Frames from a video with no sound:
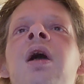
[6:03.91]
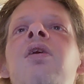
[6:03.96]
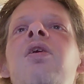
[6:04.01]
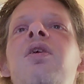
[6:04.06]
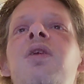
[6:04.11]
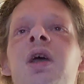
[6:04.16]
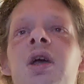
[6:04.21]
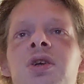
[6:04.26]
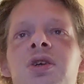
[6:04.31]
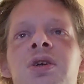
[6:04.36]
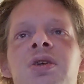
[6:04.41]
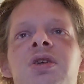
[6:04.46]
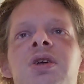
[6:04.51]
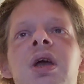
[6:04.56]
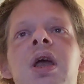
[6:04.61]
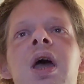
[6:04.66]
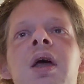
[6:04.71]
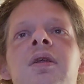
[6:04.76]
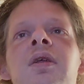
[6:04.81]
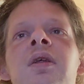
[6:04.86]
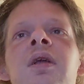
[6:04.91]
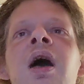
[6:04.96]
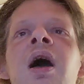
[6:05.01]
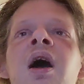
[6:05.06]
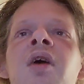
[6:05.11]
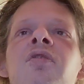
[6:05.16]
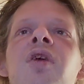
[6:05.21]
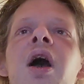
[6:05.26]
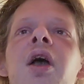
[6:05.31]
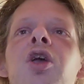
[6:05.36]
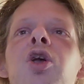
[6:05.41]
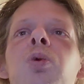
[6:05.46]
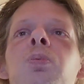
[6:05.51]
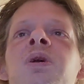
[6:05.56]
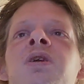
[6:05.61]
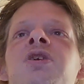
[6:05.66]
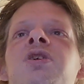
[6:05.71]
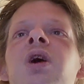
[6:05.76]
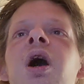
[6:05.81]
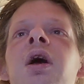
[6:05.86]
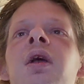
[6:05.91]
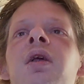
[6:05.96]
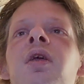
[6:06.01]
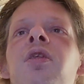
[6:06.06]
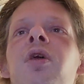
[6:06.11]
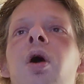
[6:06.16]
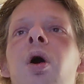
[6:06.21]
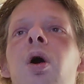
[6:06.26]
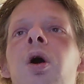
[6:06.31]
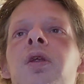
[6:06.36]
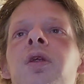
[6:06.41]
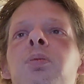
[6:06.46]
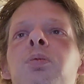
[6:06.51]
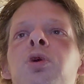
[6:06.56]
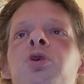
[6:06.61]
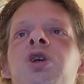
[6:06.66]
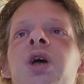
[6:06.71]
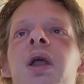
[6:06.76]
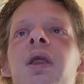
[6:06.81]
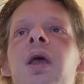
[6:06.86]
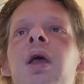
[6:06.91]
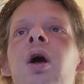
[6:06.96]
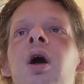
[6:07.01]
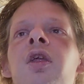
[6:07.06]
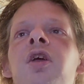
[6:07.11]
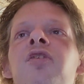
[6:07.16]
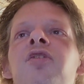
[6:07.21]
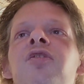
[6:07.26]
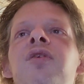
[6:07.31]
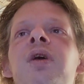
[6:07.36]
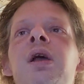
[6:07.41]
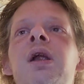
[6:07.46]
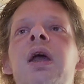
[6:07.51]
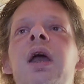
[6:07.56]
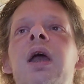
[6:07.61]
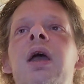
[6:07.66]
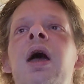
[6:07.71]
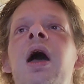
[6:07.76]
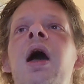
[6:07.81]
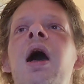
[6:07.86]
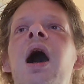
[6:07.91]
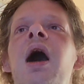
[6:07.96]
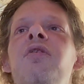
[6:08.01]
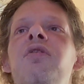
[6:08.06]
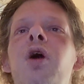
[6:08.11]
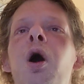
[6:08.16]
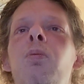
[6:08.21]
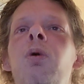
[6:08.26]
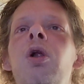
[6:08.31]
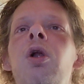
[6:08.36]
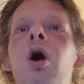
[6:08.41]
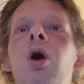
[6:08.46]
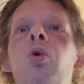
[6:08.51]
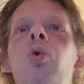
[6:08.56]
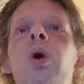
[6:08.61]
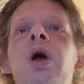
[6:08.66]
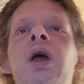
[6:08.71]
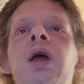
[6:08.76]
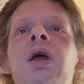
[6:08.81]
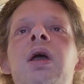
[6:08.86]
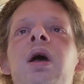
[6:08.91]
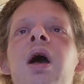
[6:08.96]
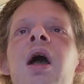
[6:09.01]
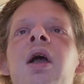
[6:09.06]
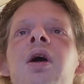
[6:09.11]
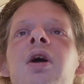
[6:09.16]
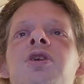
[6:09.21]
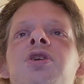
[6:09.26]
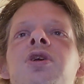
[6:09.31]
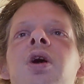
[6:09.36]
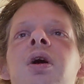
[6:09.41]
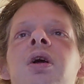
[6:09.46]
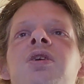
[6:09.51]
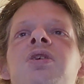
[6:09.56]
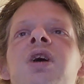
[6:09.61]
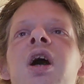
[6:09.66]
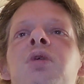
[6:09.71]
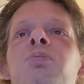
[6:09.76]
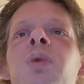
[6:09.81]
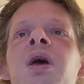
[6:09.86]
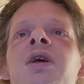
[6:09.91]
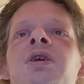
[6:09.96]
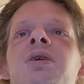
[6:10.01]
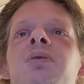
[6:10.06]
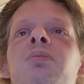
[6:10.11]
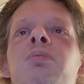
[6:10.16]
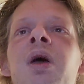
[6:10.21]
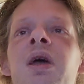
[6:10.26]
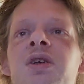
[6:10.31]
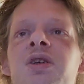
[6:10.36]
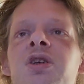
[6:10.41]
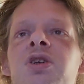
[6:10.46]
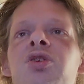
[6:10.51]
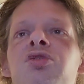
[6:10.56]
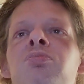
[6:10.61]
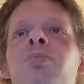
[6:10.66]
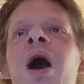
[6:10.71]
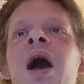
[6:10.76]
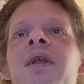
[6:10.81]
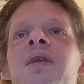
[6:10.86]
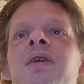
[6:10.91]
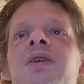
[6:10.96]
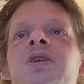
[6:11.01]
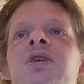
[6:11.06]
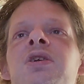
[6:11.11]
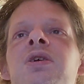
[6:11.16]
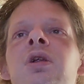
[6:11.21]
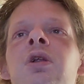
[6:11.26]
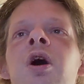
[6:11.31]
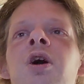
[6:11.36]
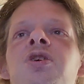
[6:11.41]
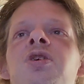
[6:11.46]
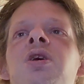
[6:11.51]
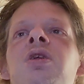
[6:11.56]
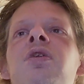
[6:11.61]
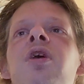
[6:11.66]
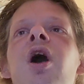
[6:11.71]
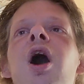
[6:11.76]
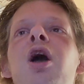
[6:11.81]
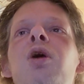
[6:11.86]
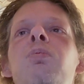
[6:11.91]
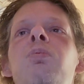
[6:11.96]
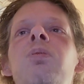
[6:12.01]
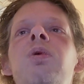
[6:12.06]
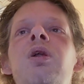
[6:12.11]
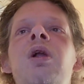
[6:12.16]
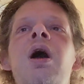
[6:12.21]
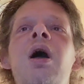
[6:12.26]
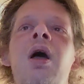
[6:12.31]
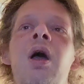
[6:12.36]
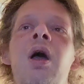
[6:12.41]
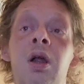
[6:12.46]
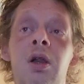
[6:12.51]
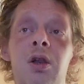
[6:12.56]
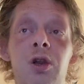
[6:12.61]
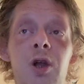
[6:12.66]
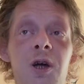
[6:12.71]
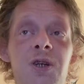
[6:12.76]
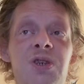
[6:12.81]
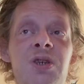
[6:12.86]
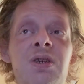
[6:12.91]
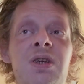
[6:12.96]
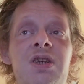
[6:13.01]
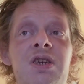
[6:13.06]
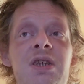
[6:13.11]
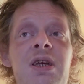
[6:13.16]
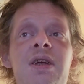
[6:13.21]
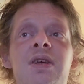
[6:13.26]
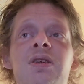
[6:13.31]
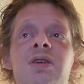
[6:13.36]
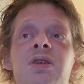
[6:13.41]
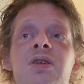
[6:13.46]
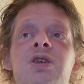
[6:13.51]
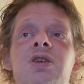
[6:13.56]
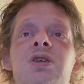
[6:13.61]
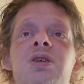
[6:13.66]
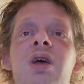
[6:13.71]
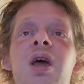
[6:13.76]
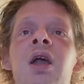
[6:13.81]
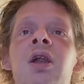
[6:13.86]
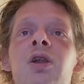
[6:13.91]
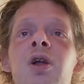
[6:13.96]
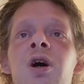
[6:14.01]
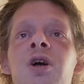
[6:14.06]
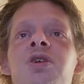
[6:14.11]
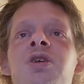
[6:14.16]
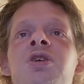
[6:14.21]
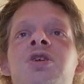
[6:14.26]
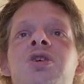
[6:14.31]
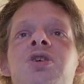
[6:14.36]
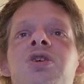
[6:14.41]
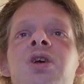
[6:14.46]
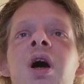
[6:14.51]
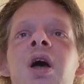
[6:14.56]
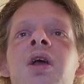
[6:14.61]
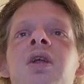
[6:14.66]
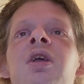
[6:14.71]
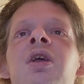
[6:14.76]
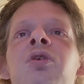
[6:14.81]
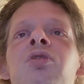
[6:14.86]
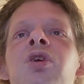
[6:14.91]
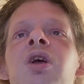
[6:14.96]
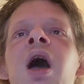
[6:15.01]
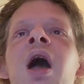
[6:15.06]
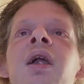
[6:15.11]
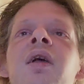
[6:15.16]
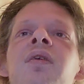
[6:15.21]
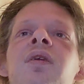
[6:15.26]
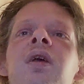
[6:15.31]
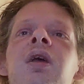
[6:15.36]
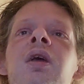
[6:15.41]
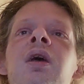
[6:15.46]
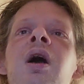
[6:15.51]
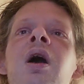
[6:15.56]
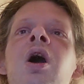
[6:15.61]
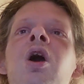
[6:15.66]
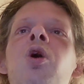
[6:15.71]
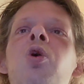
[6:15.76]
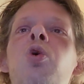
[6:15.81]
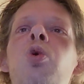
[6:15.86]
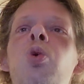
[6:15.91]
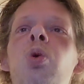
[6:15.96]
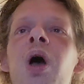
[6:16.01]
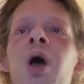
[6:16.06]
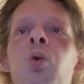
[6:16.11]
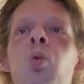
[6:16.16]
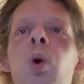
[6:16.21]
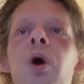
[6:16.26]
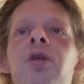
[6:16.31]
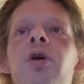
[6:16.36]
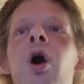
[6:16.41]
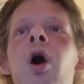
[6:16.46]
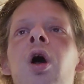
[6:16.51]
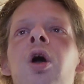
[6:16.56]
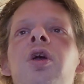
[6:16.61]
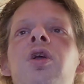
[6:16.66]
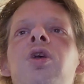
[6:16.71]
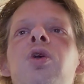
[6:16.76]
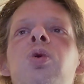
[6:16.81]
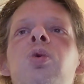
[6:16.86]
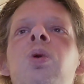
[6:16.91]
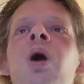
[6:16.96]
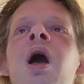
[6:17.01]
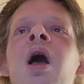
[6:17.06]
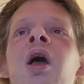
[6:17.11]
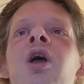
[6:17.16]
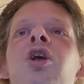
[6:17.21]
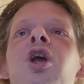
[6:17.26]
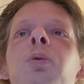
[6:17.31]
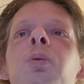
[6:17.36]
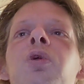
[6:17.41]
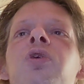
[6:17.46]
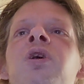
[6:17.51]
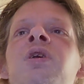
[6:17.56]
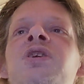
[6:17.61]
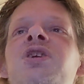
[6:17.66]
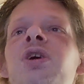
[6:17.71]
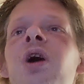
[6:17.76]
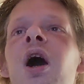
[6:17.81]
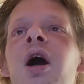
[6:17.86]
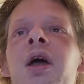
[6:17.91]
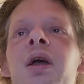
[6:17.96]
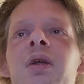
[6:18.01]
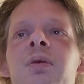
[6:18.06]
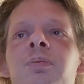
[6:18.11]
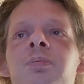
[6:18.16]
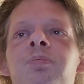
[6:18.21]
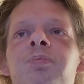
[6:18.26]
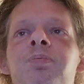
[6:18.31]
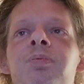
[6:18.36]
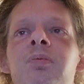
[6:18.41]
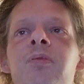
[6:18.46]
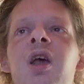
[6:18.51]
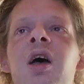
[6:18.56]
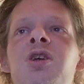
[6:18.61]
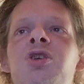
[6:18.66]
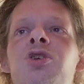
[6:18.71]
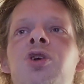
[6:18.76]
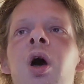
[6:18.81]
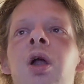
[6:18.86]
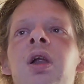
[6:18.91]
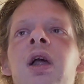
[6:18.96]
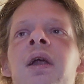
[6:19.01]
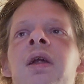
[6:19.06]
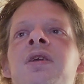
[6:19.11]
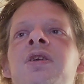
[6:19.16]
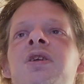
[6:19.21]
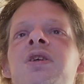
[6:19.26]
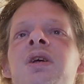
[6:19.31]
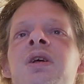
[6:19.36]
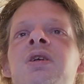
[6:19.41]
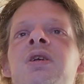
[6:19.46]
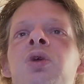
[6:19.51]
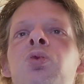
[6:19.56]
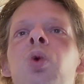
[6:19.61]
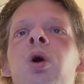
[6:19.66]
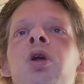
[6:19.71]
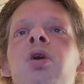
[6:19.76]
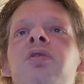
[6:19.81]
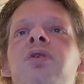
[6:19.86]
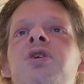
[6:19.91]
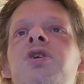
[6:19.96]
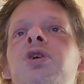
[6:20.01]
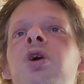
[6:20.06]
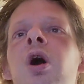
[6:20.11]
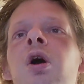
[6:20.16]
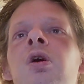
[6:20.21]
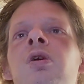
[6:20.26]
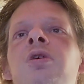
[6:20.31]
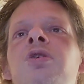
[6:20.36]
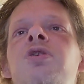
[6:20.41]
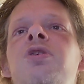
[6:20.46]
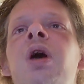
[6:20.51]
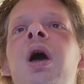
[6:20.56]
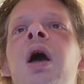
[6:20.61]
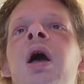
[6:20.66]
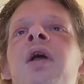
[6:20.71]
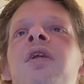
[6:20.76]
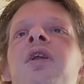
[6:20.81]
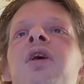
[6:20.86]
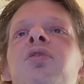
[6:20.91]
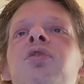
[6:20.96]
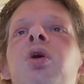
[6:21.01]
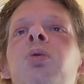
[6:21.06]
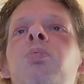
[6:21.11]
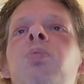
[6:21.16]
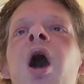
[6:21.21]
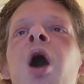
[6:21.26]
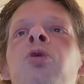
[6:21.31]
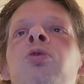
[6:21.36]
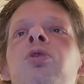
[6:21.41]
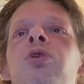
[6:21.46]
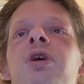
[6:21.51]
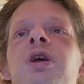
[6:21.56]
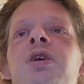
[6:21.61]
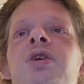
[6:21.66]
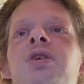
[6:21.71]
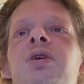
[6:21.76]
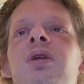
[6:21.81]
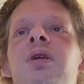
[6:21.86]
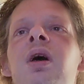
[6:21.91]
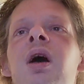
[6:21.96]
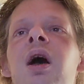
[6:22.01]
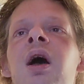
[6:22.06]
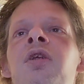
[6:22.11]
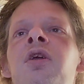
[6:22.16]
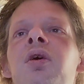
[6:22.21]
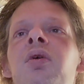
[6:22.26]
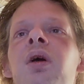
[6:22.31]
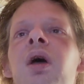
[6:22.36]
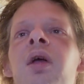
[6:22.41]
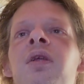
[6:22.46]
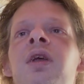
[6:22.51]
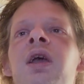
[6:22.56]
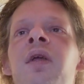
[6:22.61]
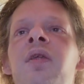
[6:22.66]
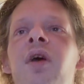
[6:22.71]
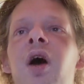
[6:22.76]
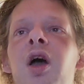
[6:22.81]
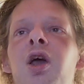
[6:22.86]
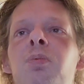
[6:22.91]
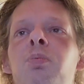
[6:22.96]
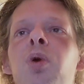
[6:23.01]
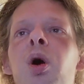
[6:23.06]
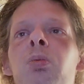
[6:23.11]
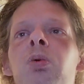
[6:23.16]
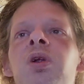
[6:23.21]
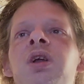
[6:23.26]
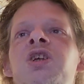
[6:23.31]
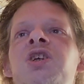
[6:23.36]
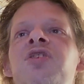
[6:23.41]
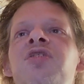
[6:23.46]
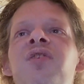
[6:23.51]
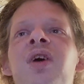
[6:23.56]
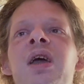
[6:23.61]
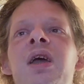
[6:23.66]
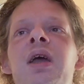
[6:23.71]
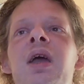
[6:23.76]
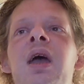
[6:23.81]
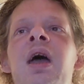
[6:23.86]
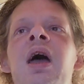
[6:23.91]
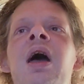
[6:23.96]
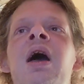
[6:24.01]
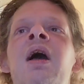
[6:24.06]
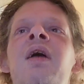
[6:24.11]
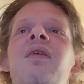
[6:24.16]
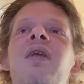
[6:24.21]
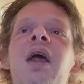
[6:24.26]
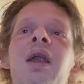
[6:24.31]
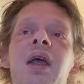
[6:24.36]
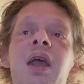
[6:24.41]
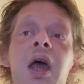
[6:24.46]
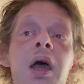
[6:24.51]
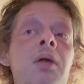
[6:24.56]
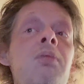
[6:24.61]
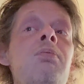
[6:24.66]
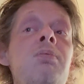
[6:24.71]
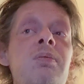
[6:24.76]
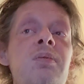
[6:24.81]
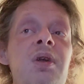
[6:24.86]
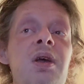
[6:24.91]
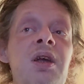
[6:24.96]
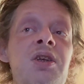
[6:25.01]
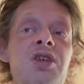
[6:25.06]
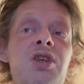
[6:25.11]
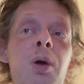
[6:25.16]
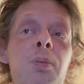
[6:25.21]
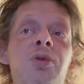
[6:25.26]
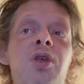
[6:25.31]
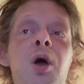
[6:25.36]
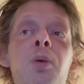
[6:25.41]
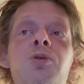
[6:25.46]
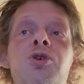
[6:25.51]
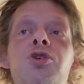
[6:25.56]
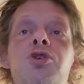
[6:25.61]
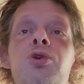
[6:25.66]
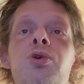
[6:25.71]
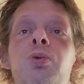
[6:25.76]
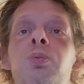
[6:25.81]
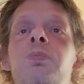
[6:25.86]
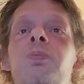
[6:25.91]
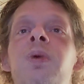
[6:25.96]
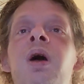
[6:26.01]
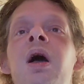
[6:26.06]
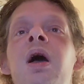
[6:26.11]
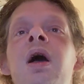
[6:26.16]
Gradations again, vacuum inside a thought, projecting on a feeling. I've come a long way. I got stuck inside mazes of madness, lost in time, lost in the seasons, and lost in society and reality. Who and what are you? Crippled inside, as John Lennon sings in one of his songs. Different boundaries. The entire bubble is fake. Then again, it's sometimes true.